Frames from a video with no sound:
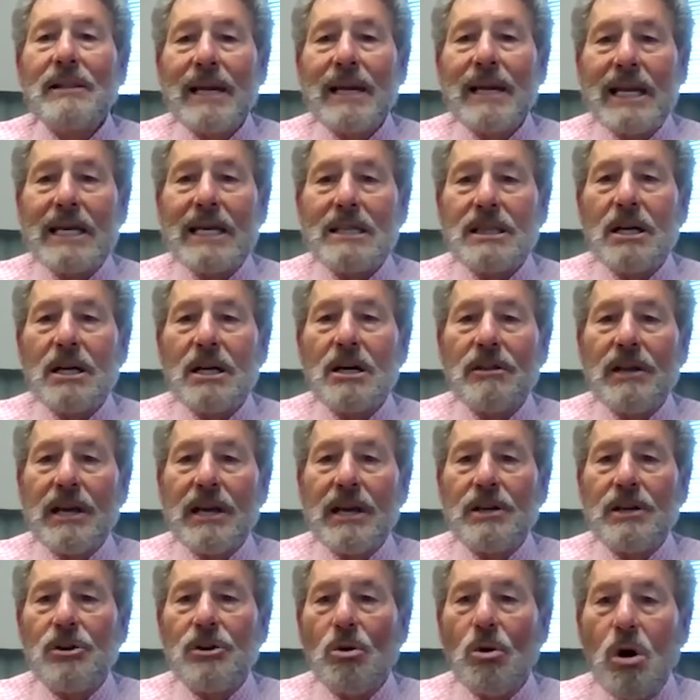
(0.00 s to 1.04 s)
They get there.
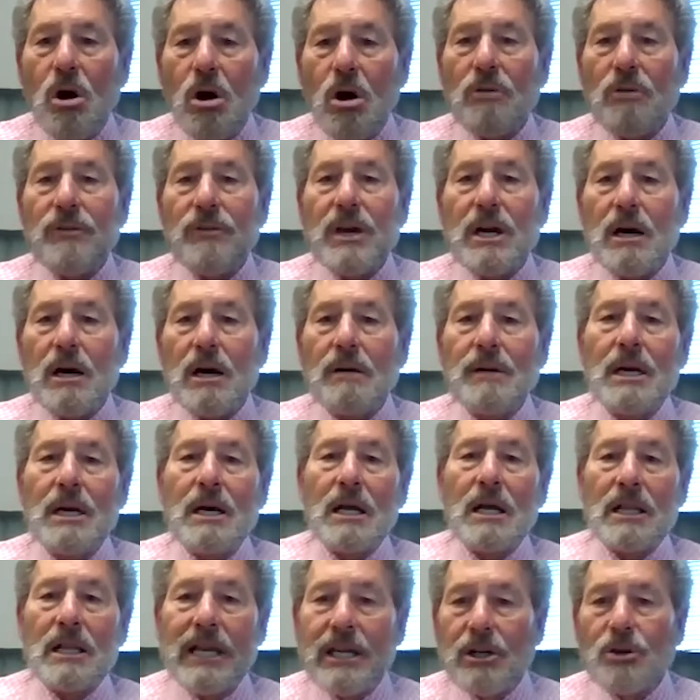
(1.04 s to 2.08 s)
They do all the
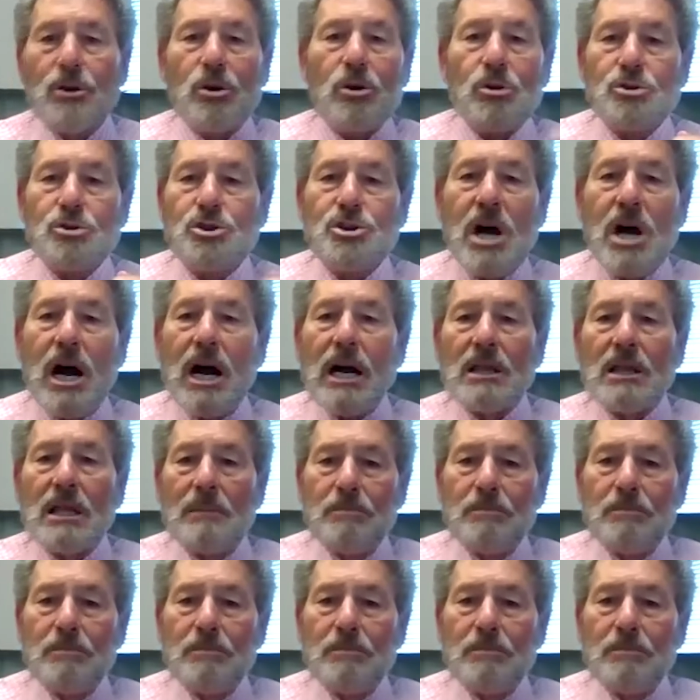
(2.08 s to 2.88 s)
electrical shock.